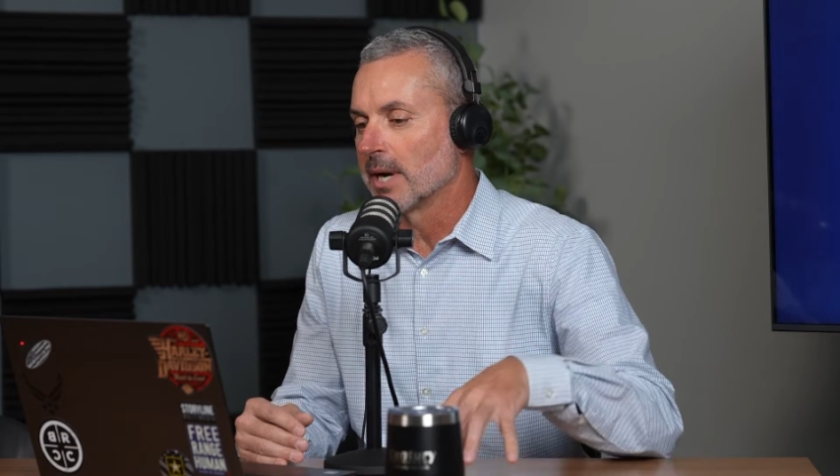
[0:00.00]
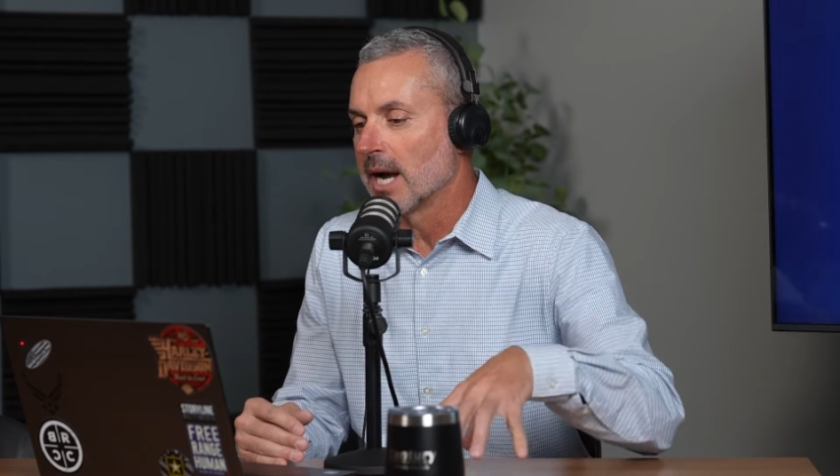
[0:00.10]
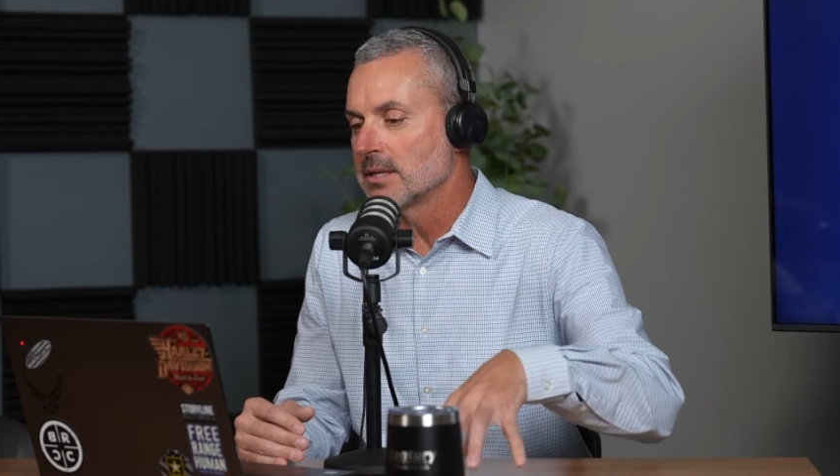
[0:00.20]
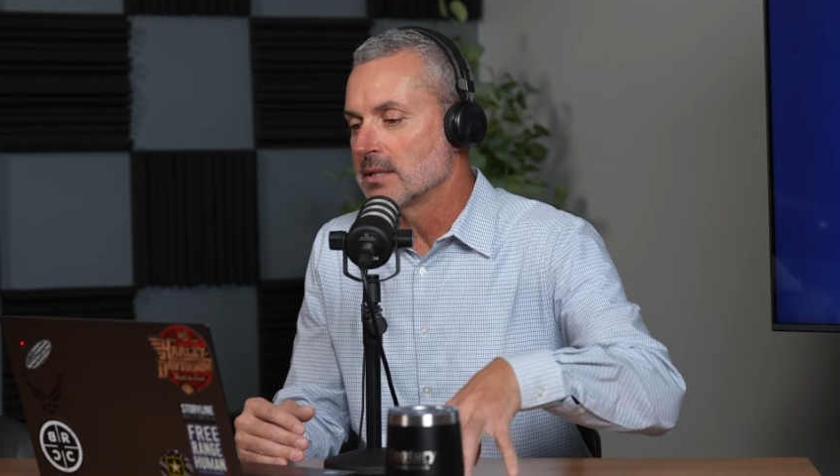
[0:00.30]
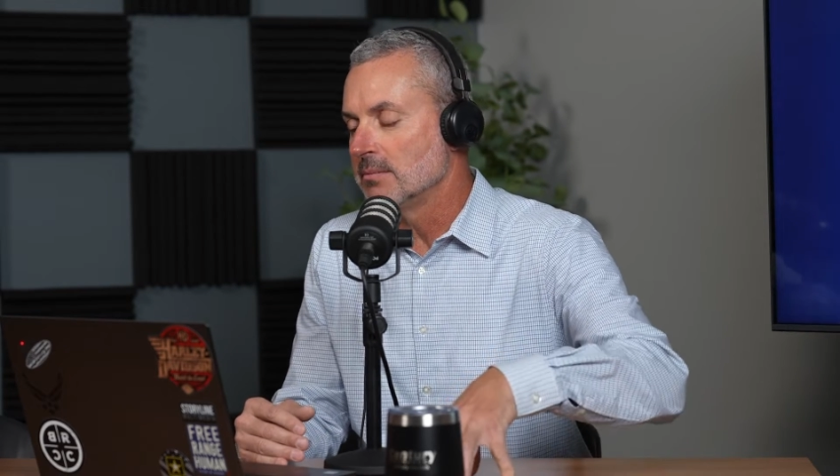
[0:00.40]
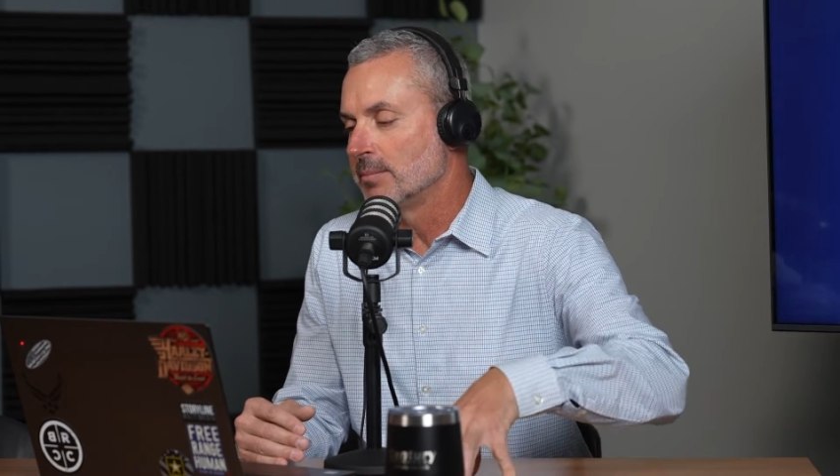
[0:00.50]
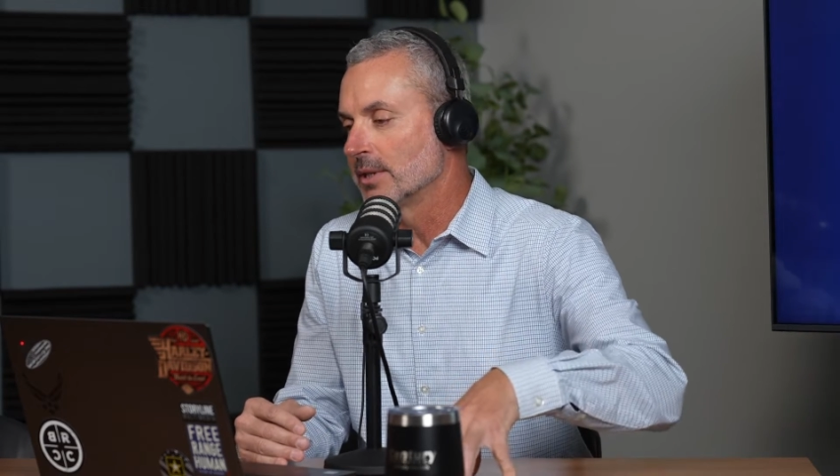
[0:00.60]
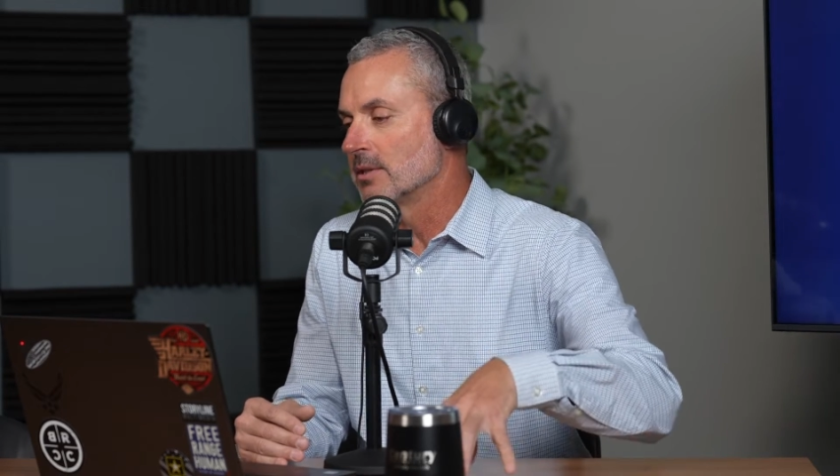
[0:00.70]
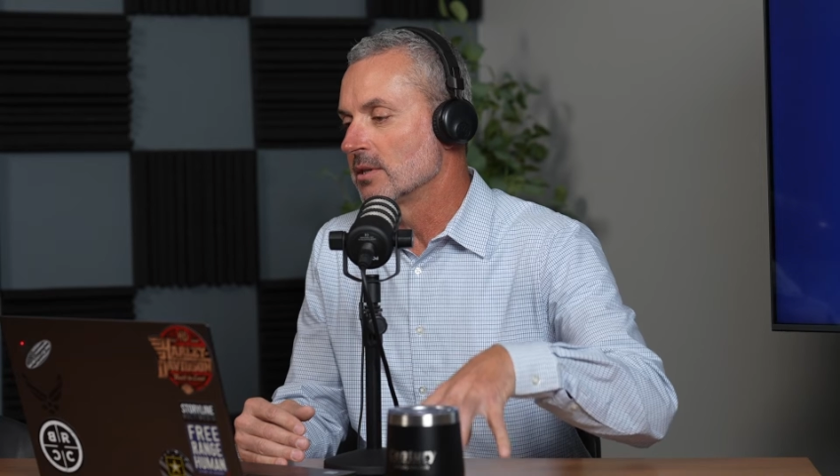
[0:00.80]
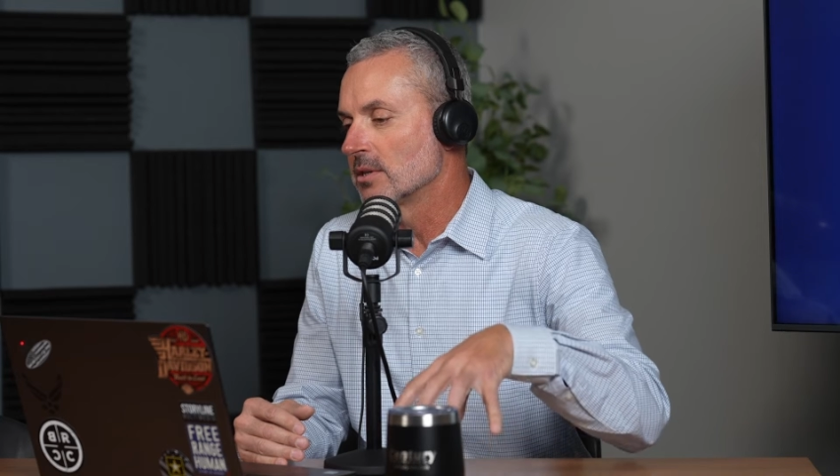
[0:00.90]
i see
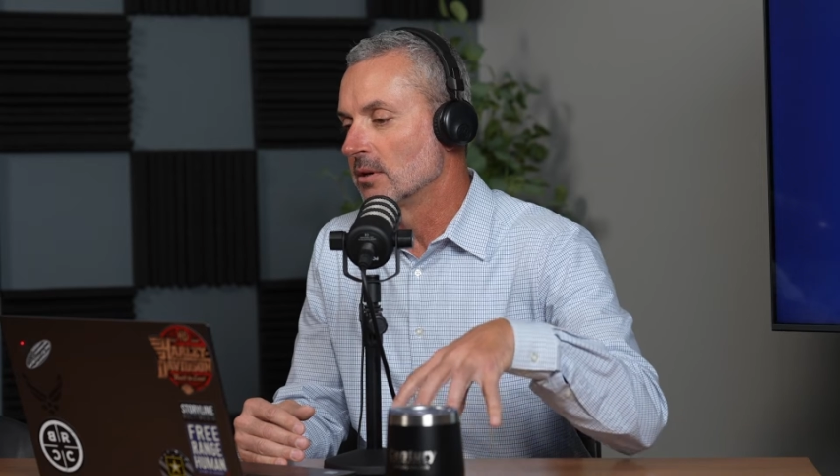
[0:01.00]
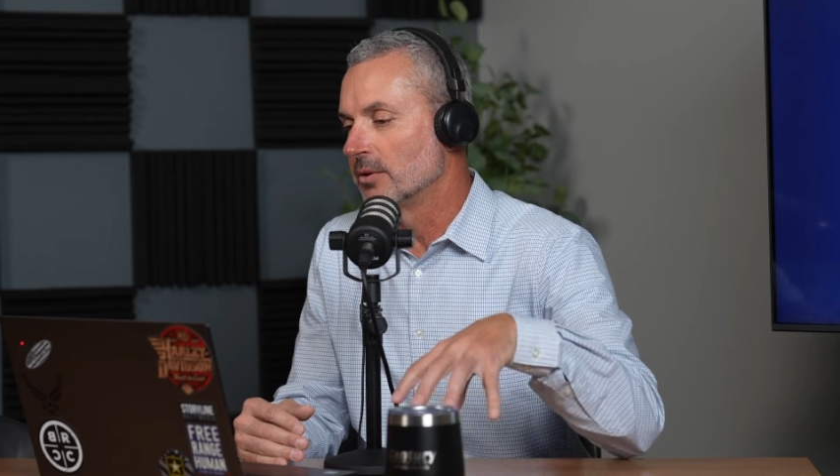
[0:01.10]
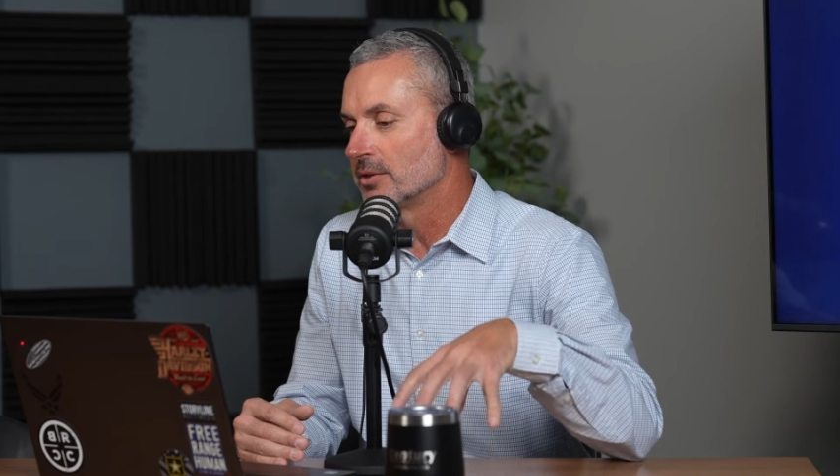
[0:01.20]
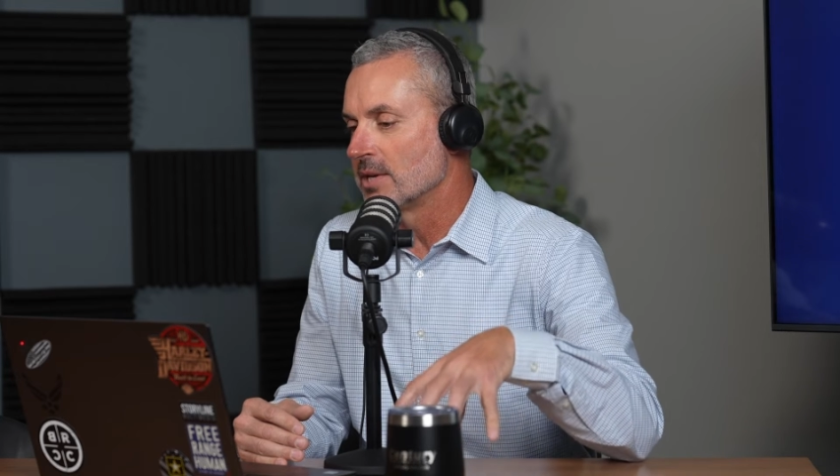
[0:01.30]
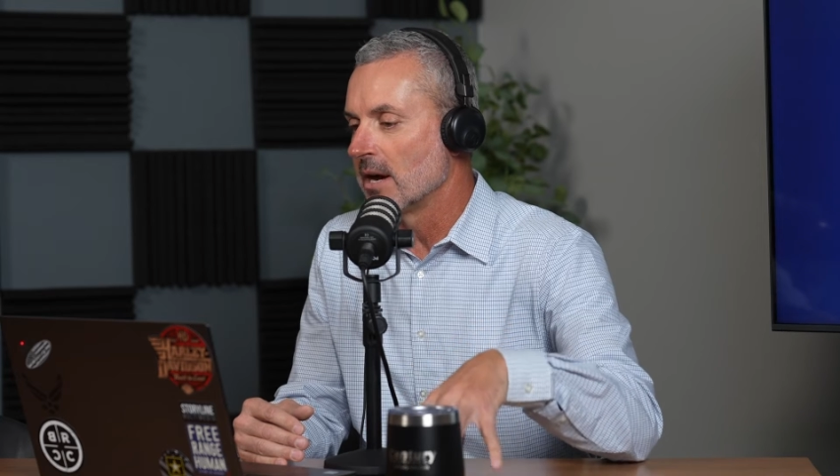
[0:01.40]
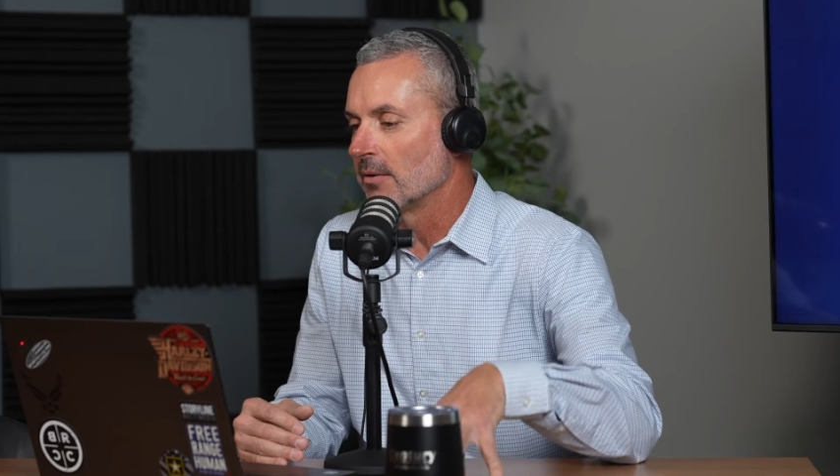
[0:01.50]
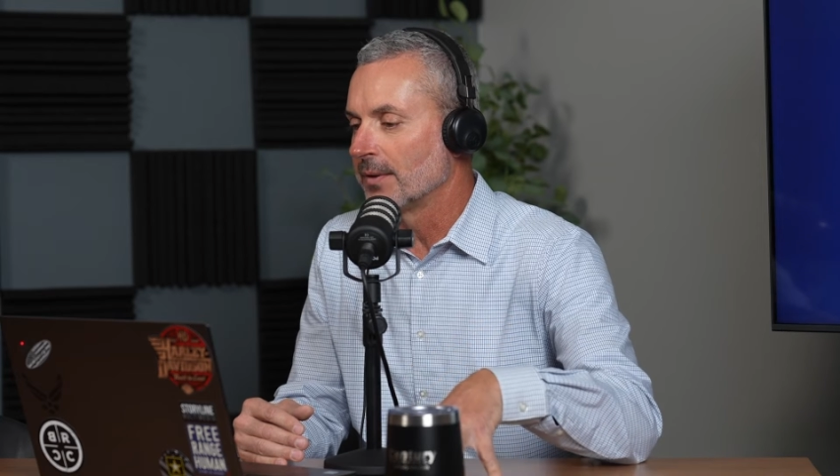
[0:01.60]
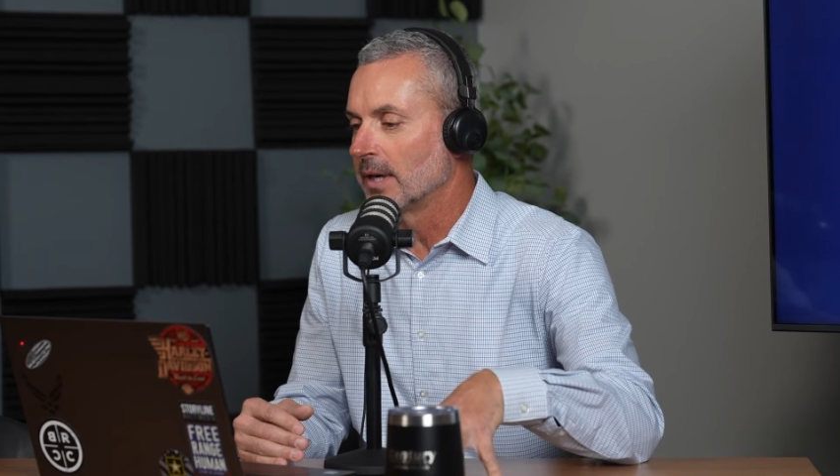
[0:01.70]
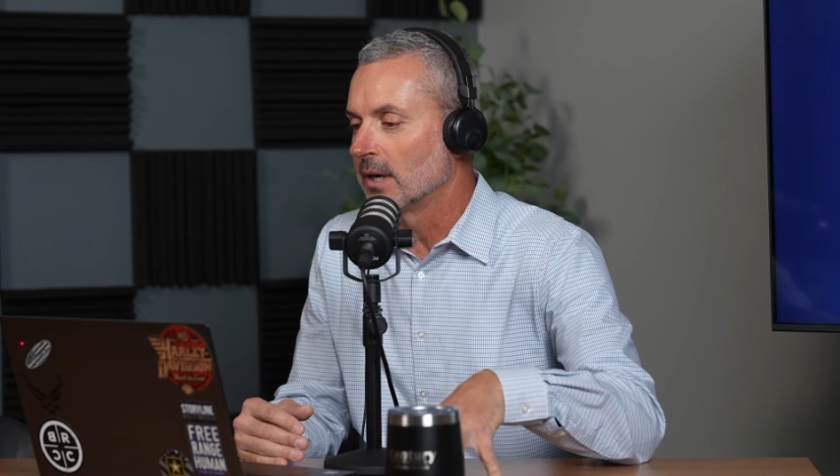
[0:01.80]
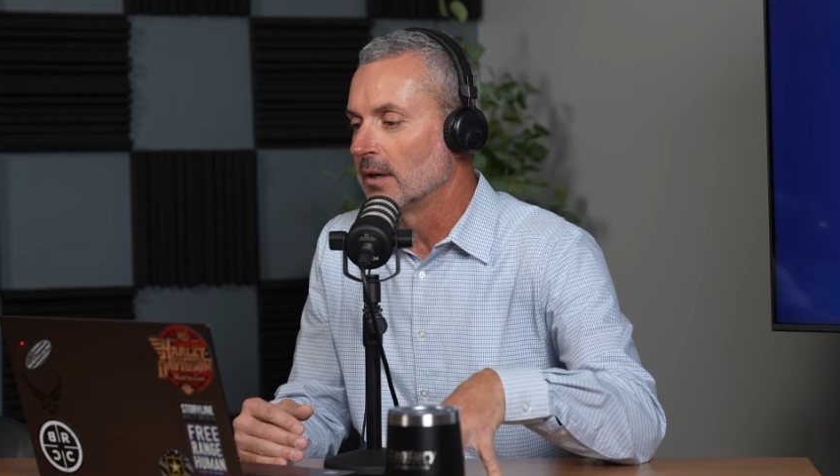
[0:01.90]
business owners out
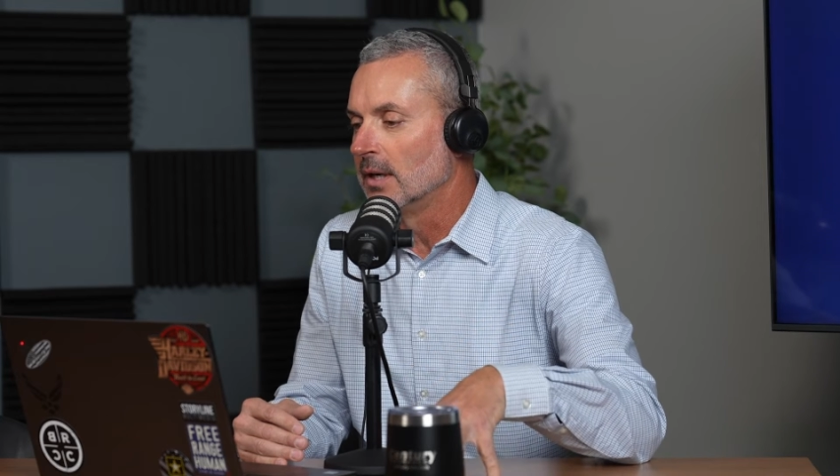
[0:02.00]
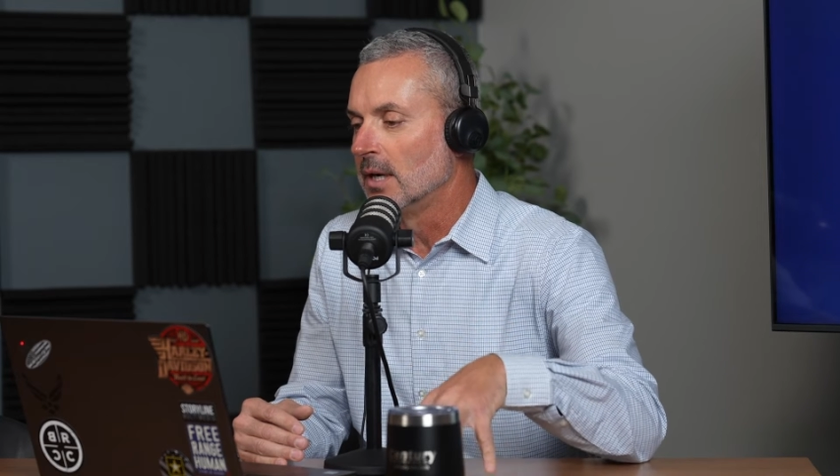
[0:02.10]
there